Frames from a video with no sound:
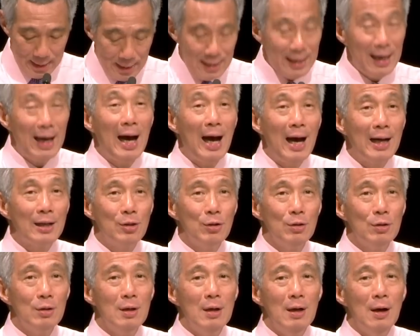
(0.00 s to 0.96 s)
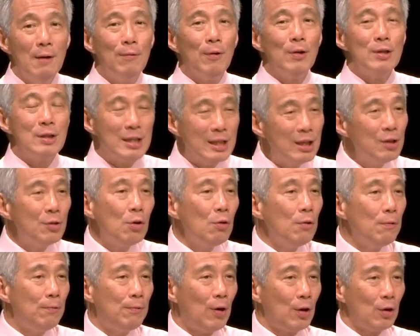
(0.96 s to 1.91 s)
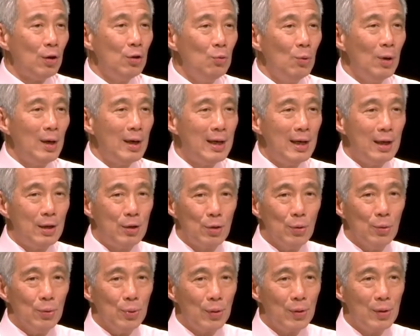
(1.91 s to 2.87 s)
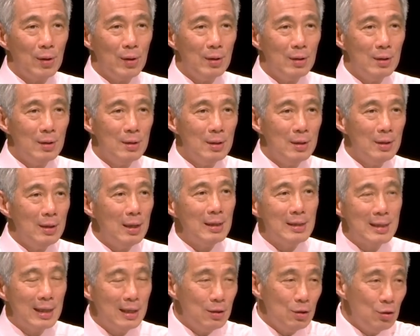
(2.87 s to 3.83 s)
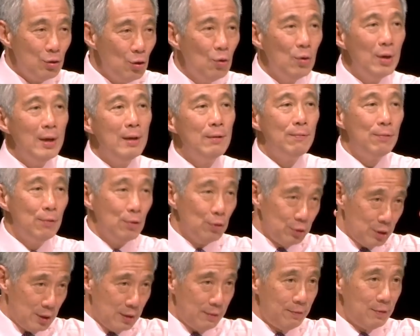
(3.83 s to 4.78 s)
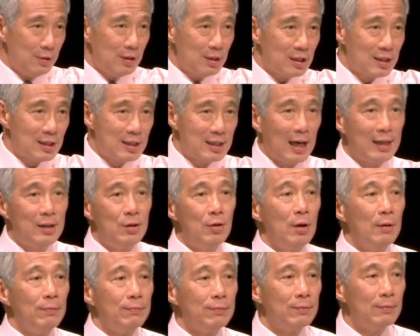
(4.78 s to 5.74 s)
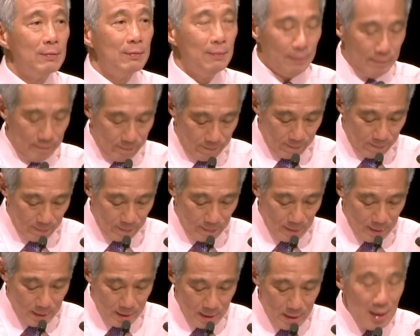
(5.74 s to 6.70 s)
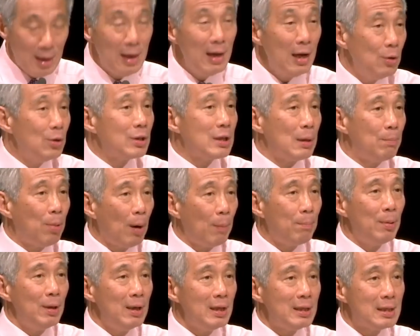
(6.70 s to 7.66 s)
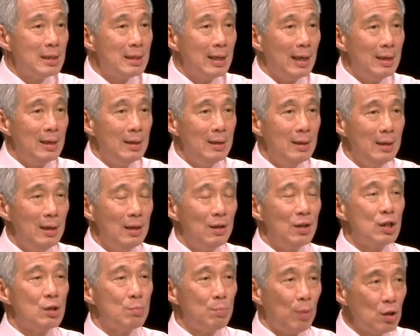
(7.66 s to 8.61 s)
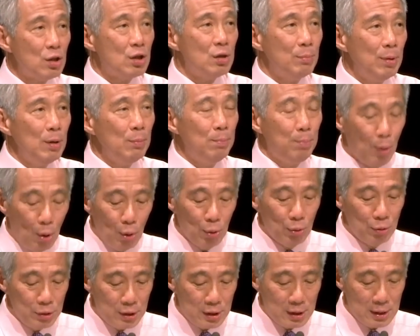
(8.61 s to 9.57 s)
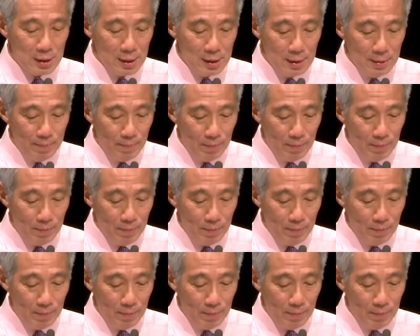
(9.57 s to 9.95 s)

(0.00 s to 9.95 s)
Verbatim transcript: They argued for zero foreign worker growth. They said no inflows, shut it off. It was a populist and irresponsible pose.